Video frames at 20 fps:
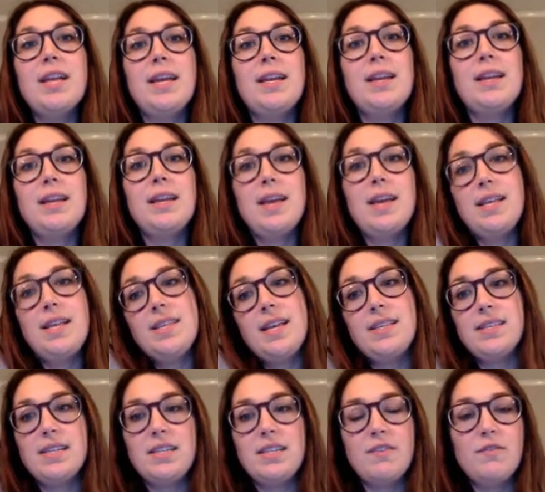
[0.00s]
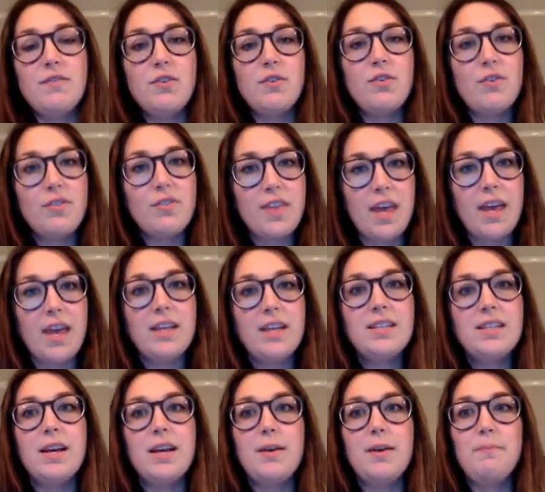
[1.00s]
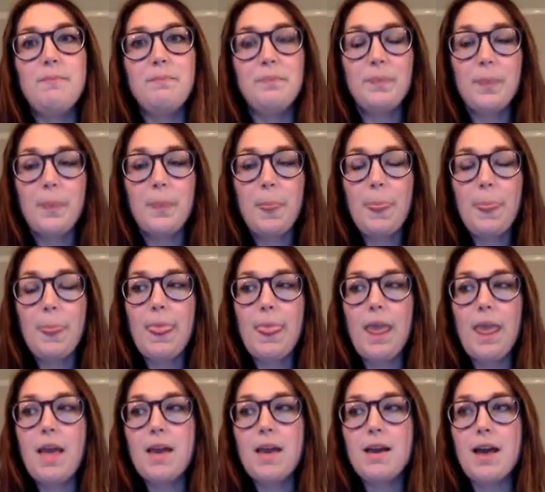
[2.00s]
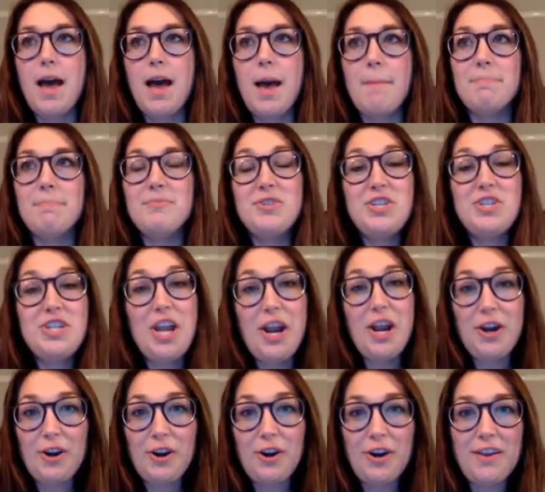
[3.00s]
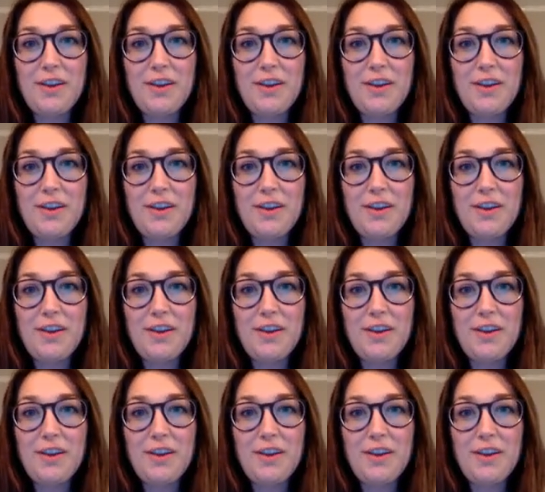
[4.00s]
and it's a difficult thing to share